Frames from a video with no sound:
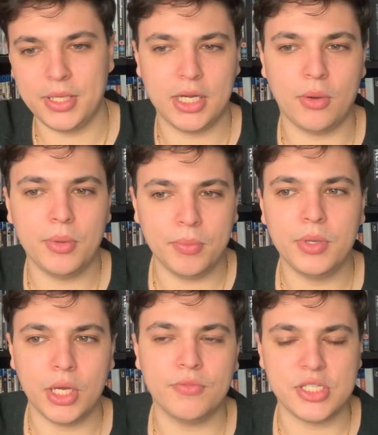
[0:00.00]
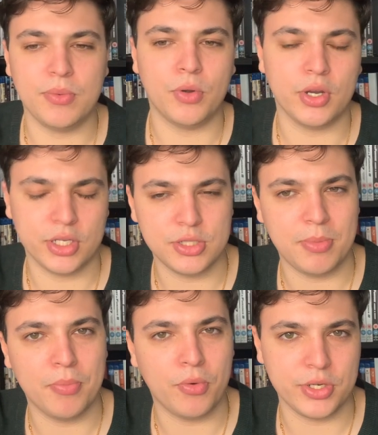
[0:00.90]
We obviously want her to
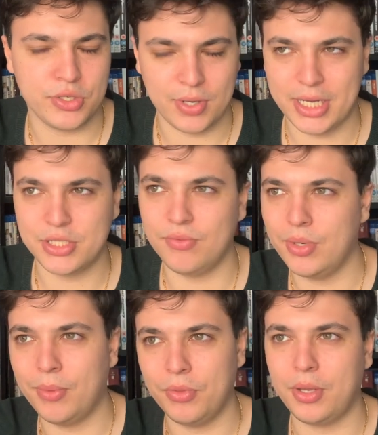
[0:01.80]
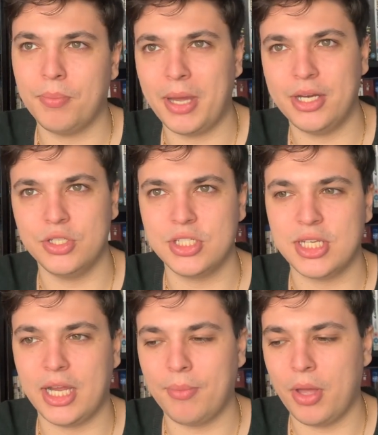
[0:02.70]
be more interactive. We don't want the companions to
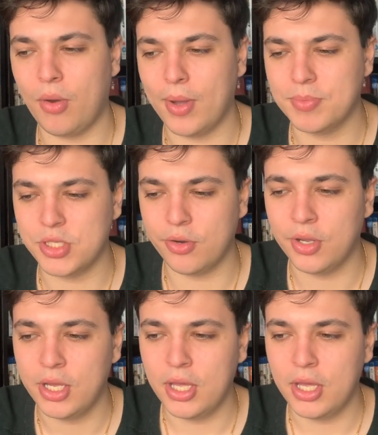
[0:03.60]
take up the whole episode.